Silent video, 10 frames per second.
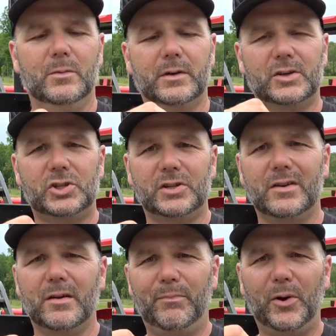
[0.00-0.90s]
We're gonna show
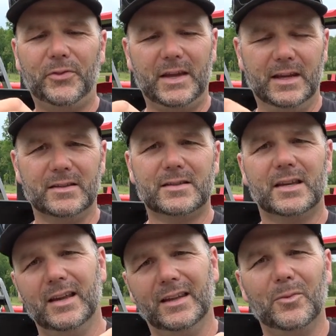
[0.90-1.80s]
you both ends,
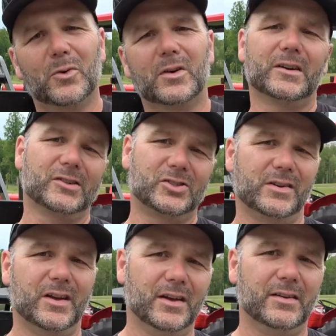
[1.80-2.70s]
and then we're gonna show
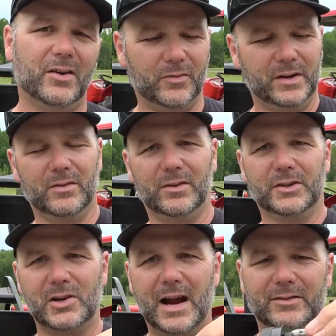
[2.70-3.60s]
you over here on
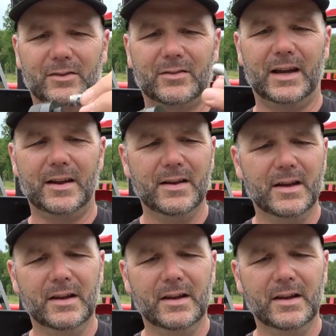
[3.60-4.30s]
the tractor, okay?